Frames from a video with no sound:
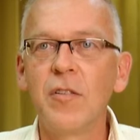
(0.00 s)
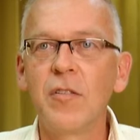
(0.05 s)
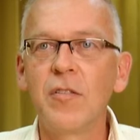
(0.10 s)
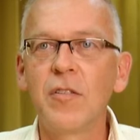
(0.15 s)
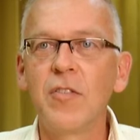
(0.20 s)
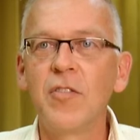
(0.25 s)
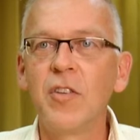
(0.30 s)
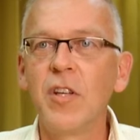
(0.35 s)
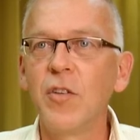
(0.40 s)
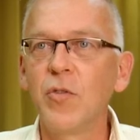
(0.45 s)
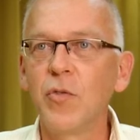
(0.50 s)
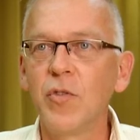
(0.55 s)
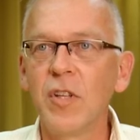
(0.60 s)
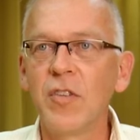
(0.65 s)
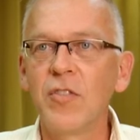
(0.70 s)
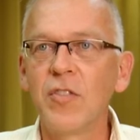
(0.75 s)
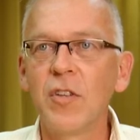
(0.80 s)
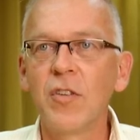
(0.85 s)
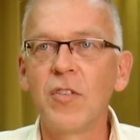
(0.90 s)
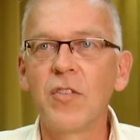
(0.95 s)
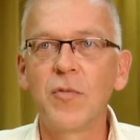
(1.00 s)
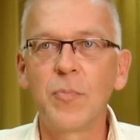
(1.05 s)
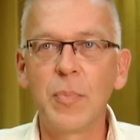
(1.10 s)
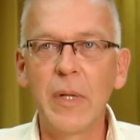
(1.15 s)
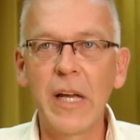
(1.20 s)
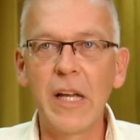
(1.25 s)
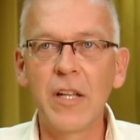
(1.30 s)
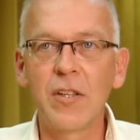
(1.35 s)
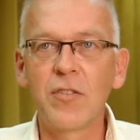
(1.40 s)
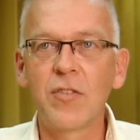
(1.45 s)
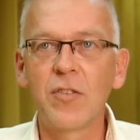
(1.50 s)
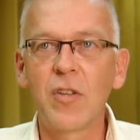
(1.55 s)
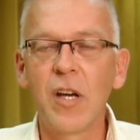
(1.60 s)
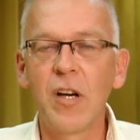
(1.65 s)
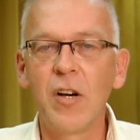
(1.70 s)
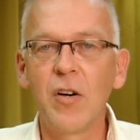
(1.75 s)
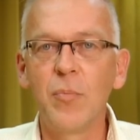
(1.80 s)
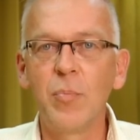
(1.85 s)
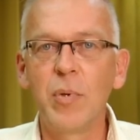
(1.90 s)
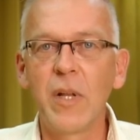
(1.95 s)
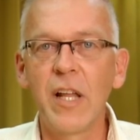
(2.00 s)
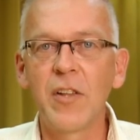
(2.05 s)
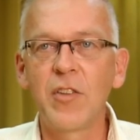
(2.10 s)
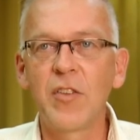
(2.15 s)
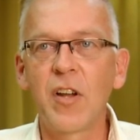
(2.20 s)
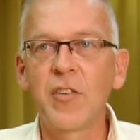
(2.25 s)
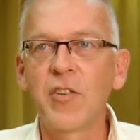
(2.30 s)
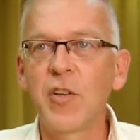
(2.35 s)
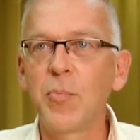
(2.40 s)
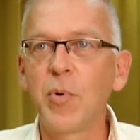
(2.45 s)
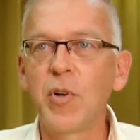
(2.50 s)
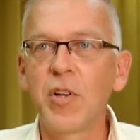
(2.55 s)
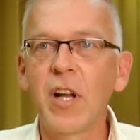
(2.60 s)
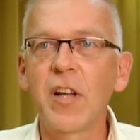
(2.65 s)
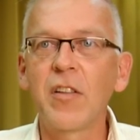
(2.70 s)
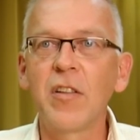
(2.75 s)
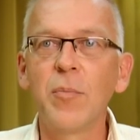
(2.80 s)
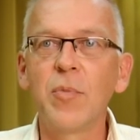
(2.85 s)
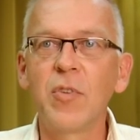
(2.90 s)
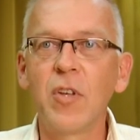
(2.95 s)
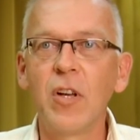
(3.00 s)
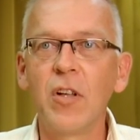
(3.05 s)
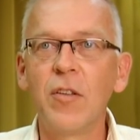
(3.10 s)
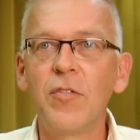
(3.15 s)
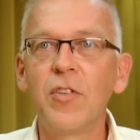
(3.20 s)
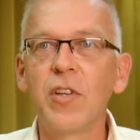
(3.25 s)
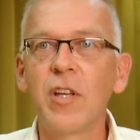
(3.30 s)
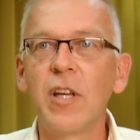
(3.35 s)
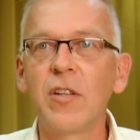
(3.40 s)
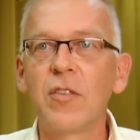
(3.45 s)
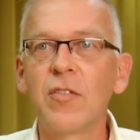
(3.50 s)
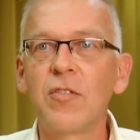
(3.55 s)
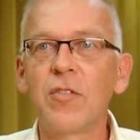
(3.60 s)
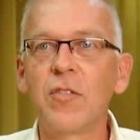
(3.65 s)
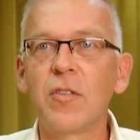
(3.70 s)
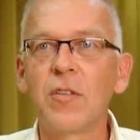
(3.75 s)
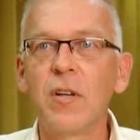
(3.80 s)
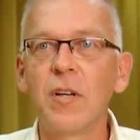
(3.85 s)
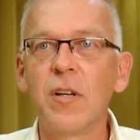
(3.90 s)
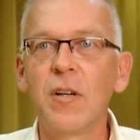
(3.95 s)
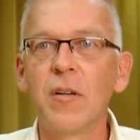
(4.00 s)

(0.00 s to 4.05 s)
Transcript: disease resistance of plants, how plants actually protect themselves against